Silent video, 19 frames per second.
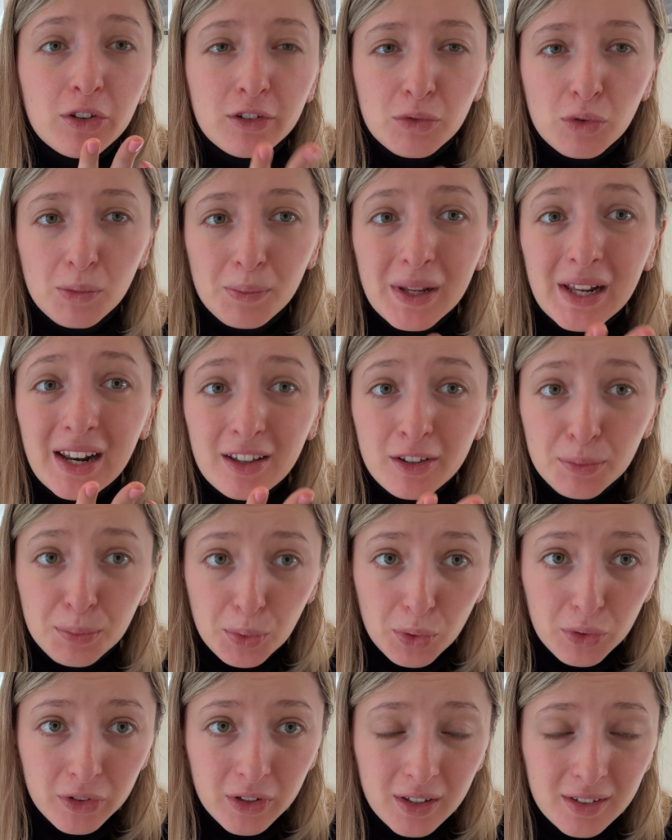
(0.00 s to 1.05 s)
it will be less
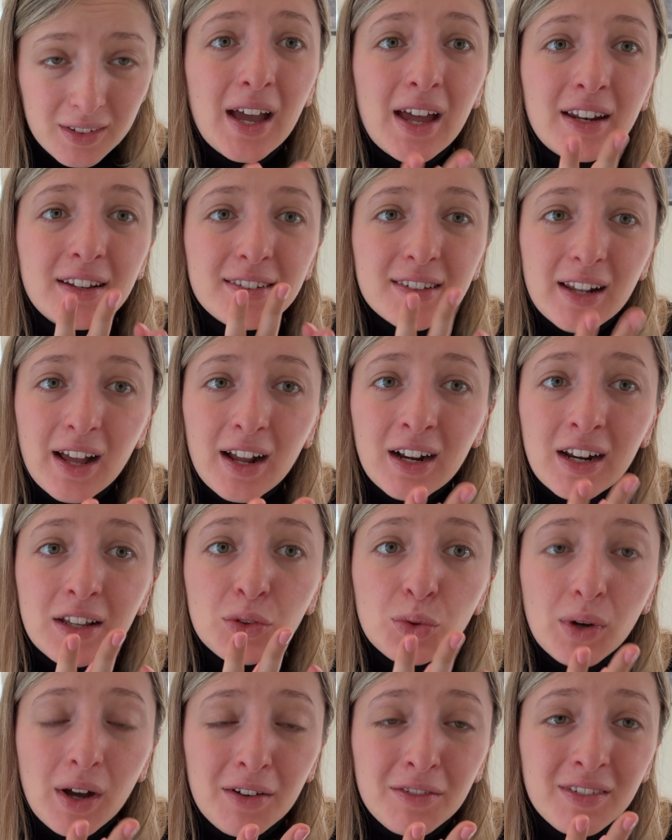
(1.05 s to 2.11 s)
processed and is likely
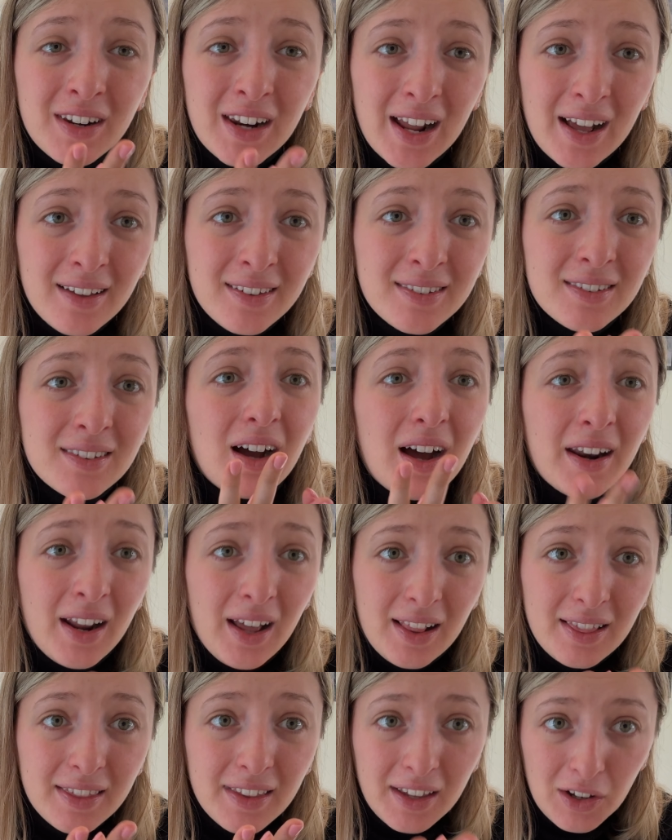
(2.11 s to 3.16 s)
to have less
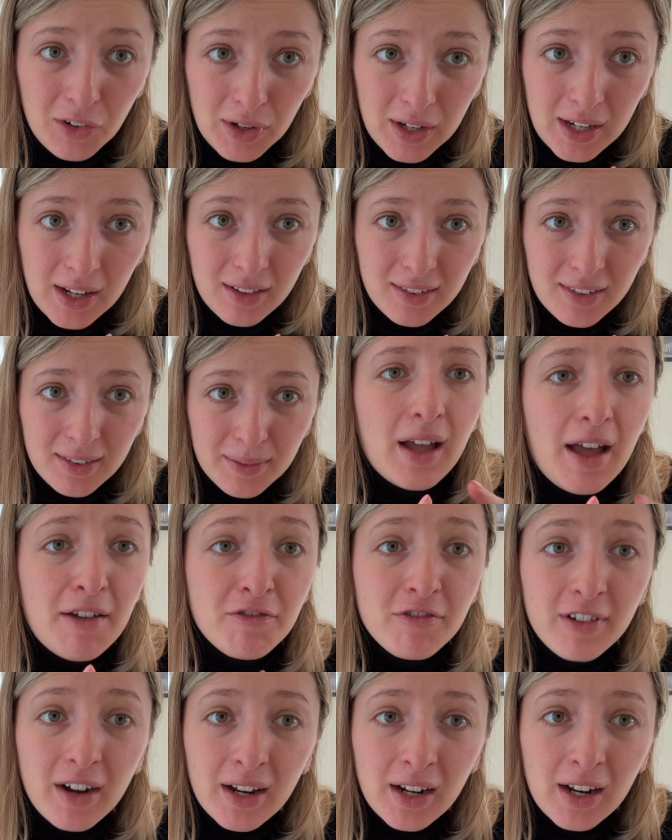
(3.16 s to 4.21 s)
unhealthy ingredients.
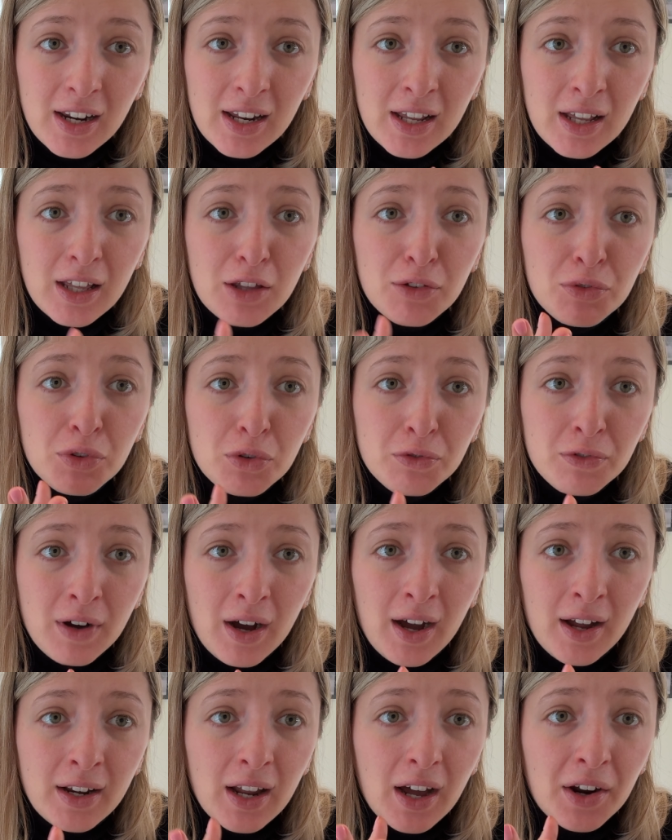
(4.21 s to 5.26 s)
And finally, if you
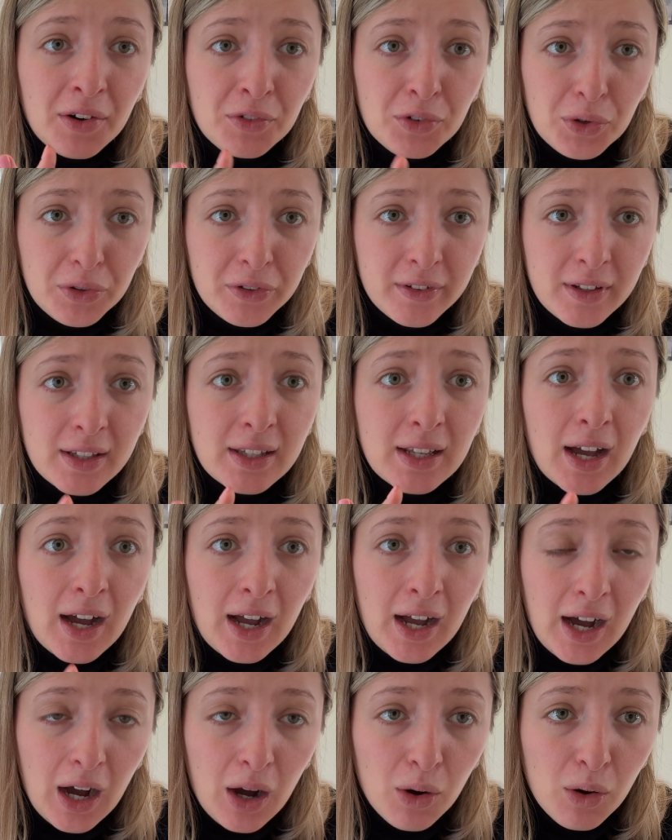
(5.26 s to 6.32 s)
find unroasted
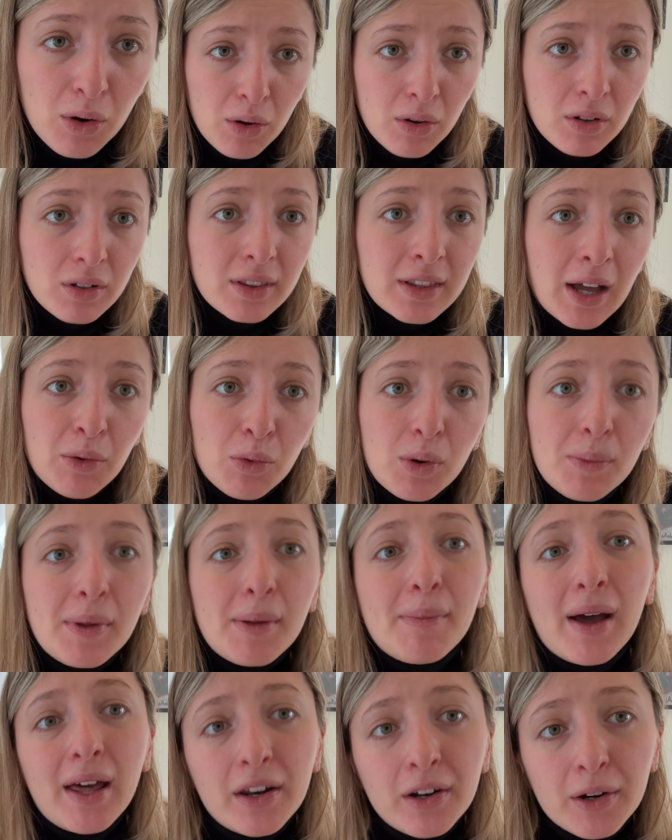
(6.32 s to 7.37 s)
cacao, that will be
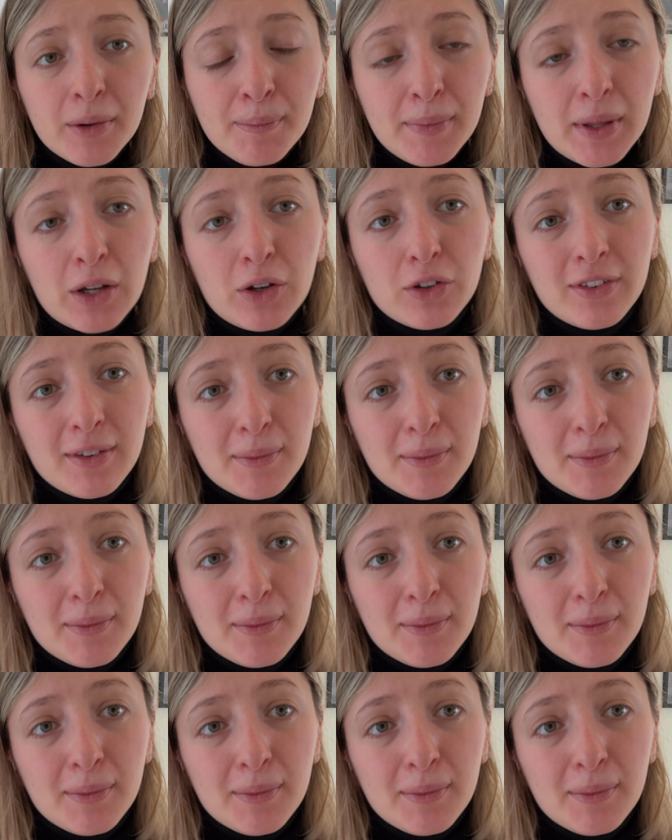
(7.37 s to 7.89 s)
better because